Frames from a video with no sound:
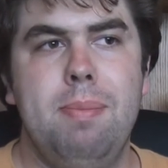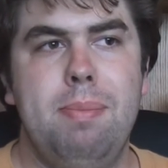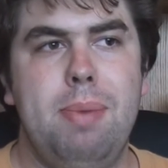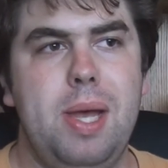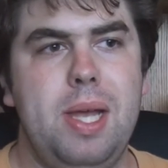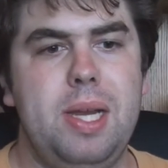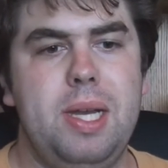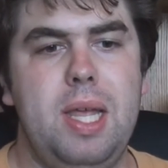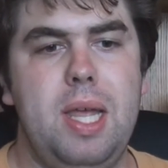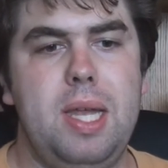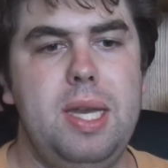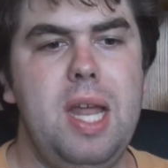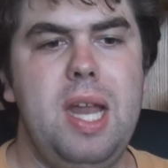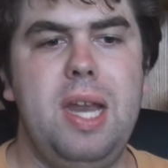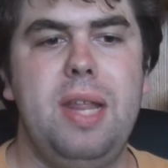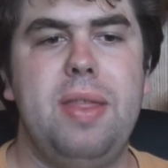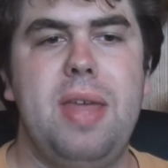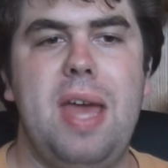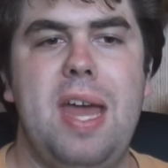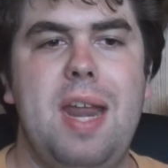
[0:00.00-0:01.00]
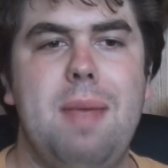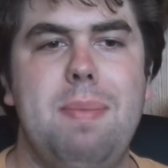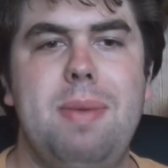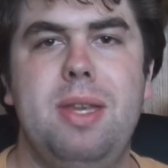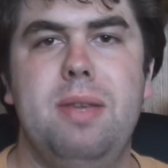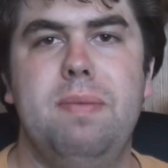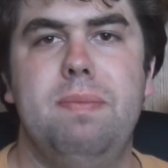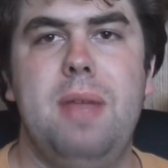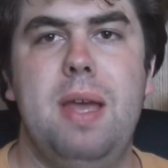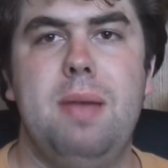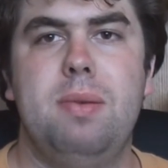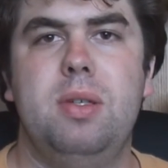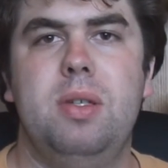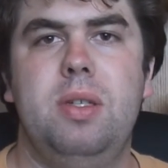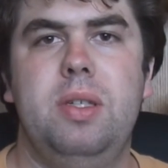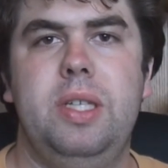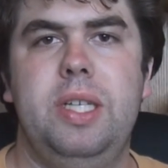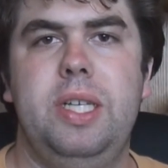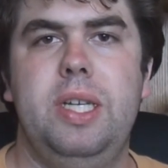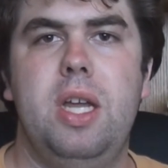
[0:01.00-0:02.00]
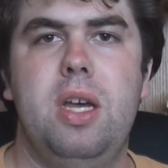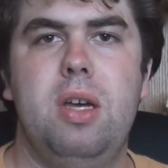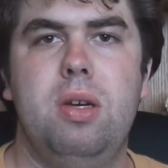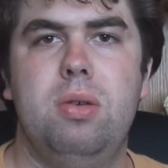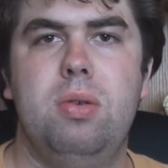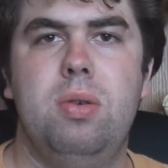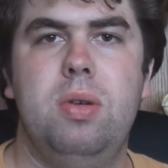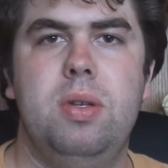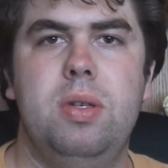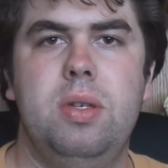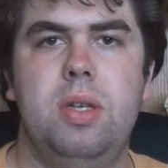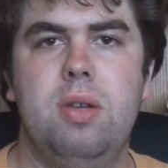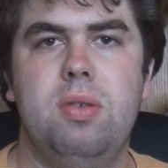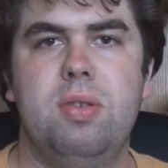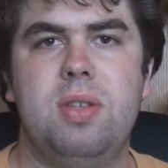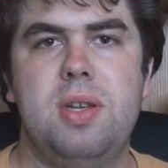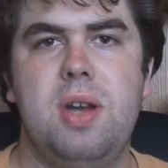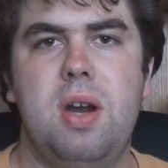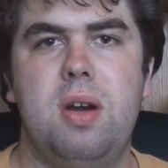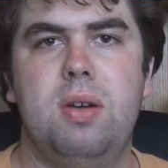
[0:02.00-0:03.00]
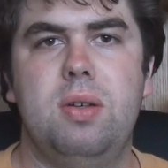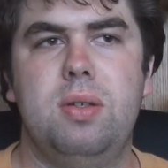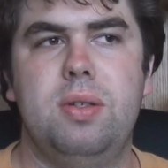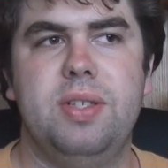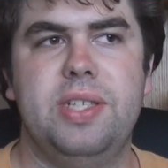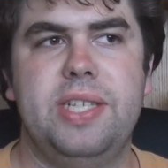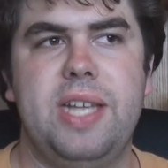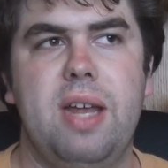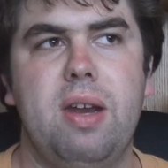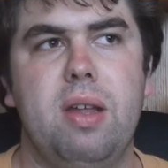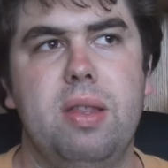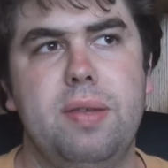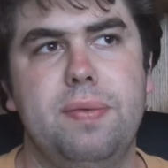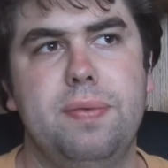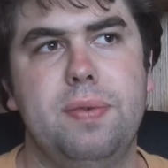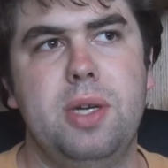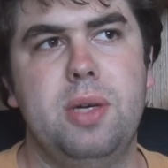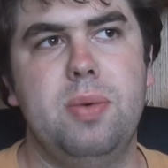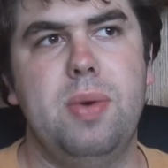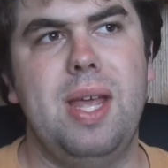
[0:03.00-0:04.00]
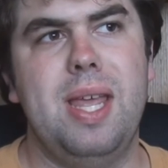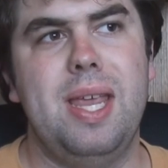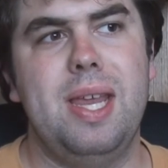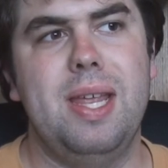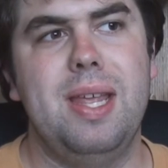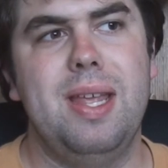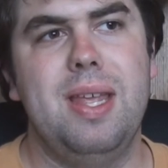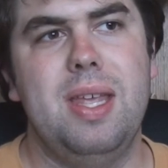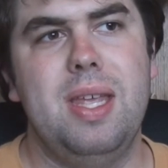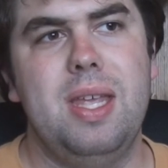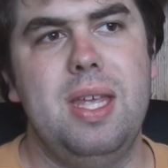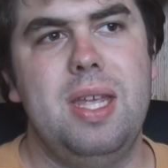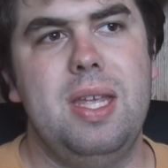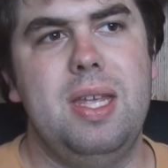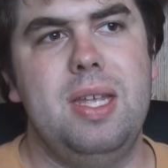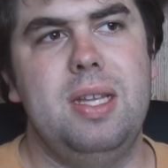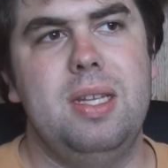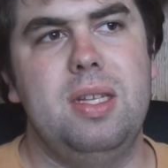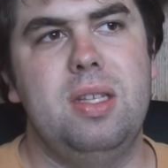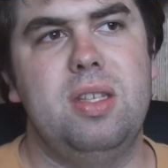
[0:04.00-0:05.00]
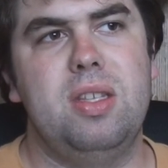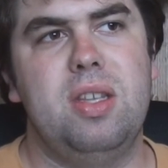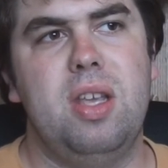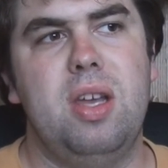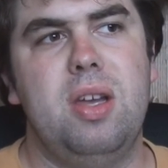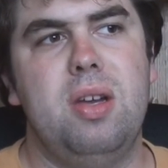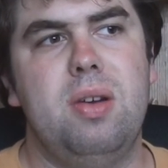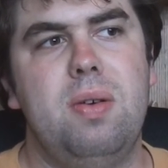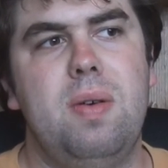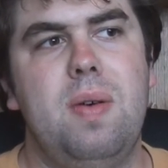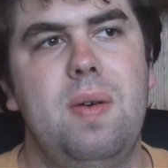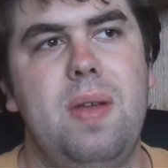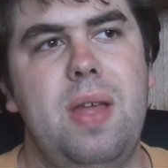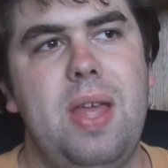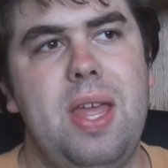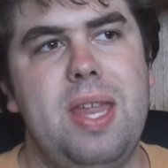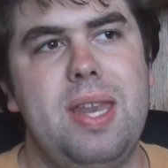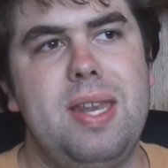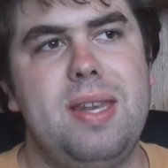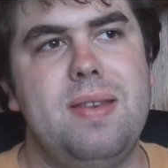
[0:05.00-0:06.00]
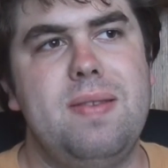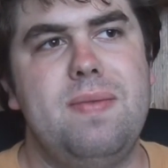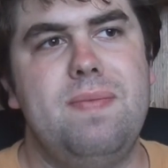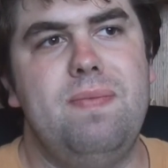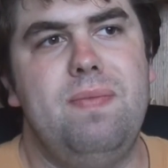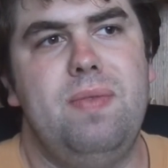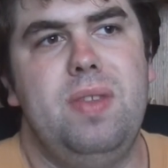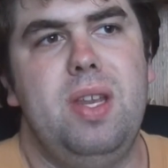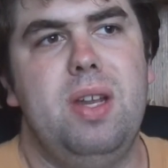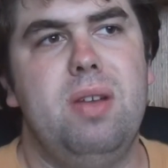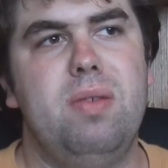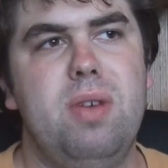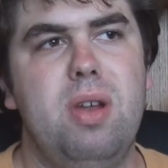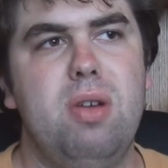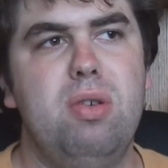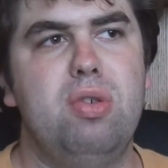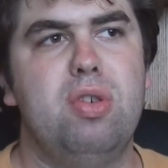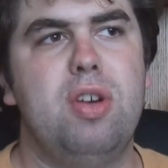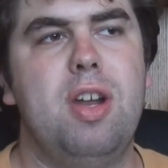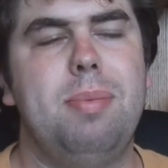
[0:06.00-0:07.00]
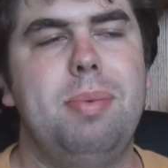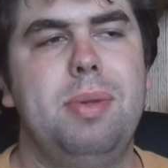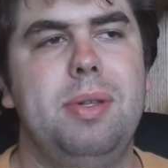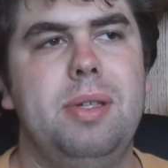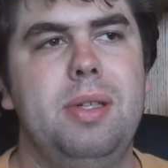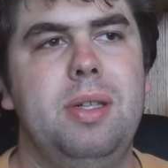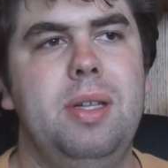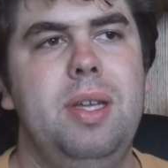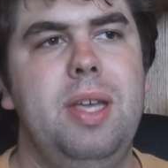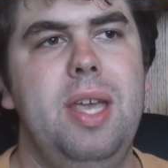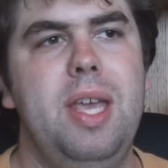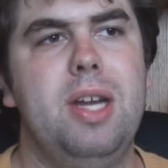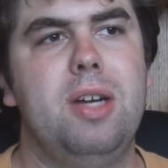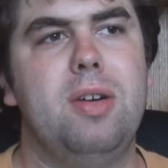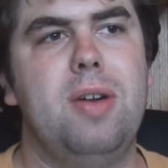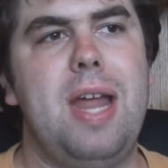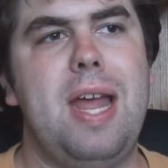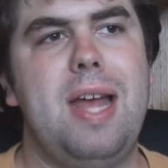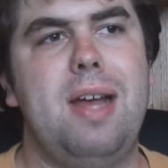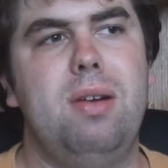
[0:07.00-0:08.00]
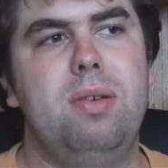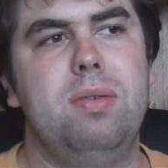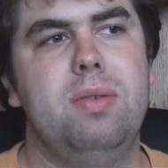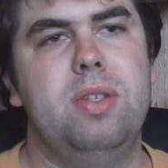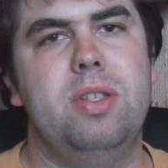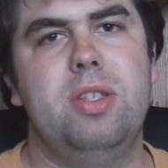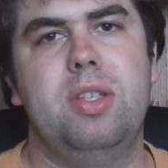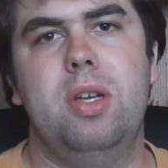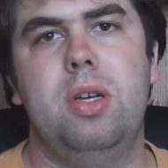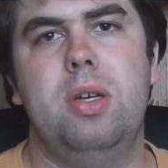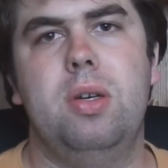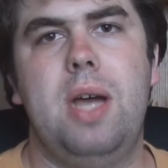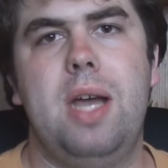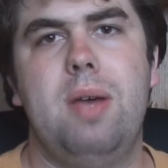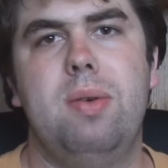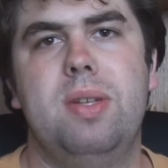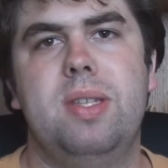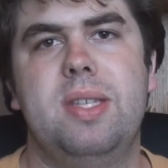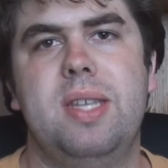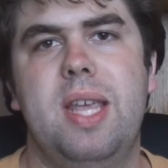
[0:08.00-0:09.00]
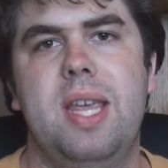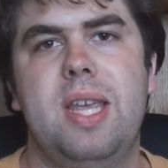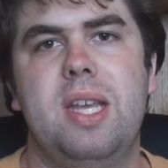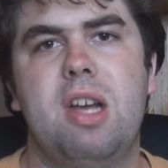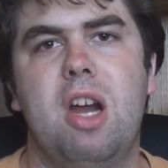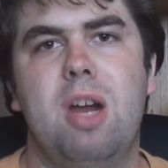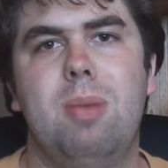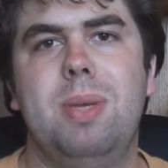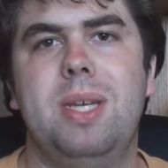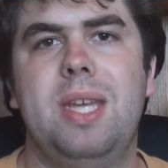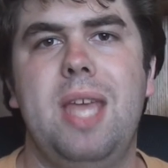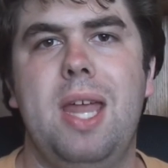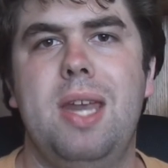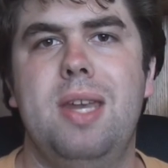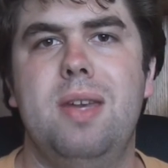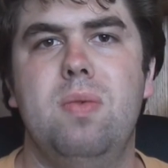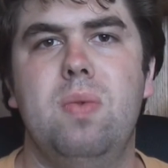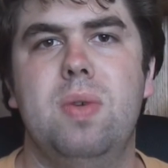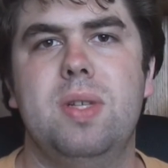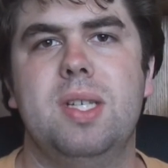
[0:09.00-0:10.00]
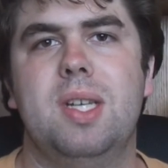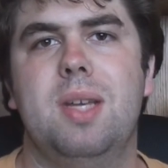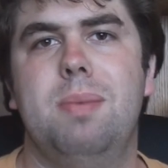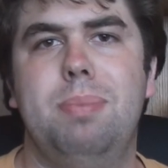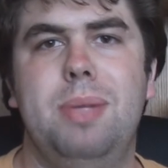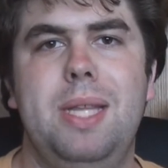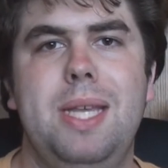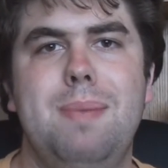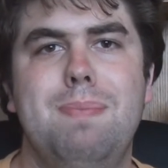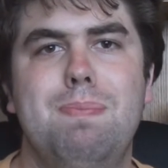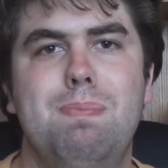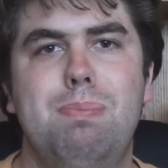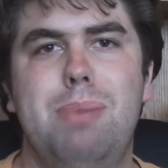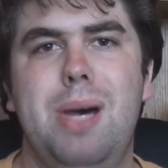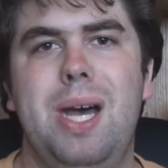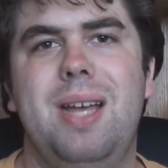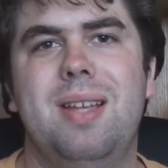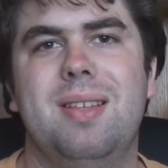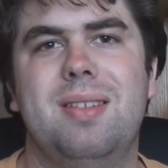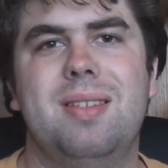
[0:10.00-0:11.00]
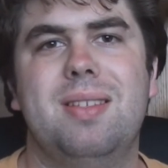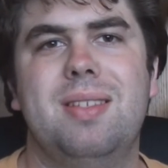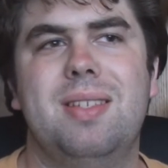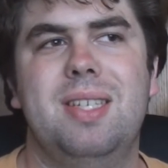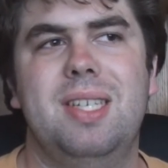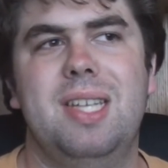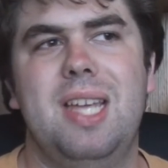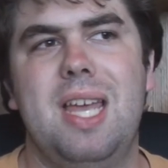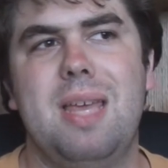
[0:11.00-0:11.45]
But none of that. I mean, absolutely no snarls out on the freeway. So, and, no trouble in or out. So I would say Carmageddon was a complete bust.